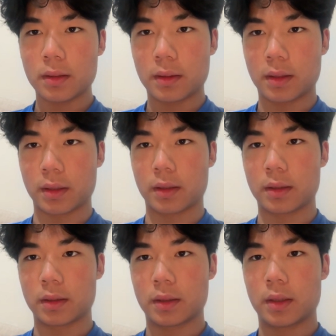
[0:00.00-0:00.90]

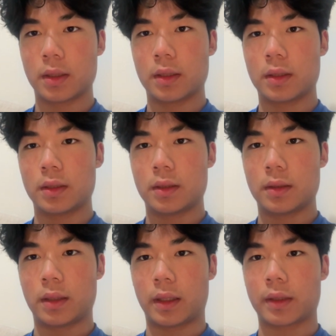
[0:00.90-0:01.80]
the
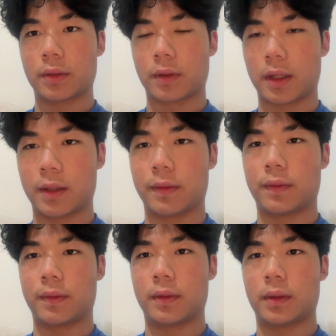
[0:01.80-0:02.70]
I can derive
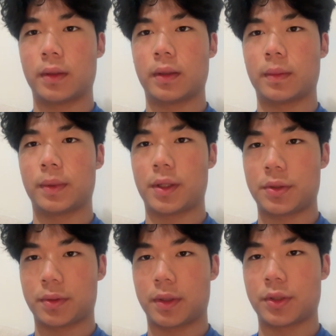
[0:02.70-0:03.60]
the
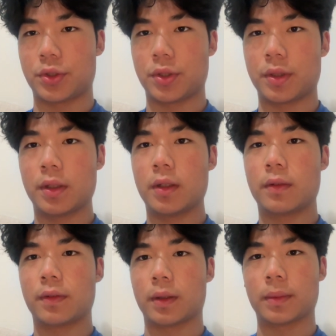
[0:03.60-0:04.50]
potential energy
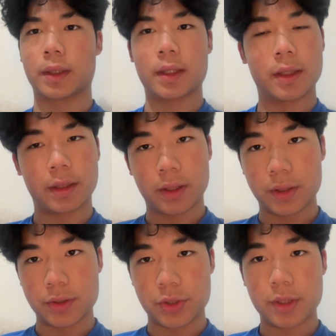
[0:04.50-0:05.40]
from the kinetic
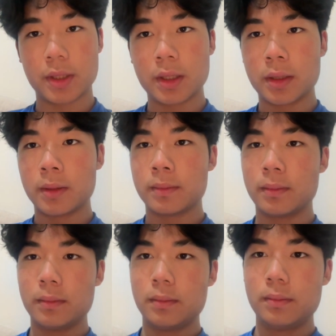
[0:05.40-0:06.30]
energy,
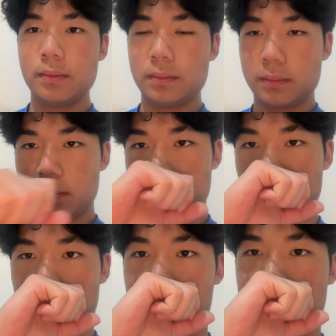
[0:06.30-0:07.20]

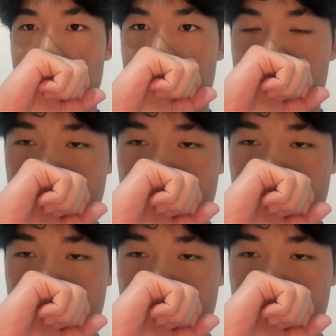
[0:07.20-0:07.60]
because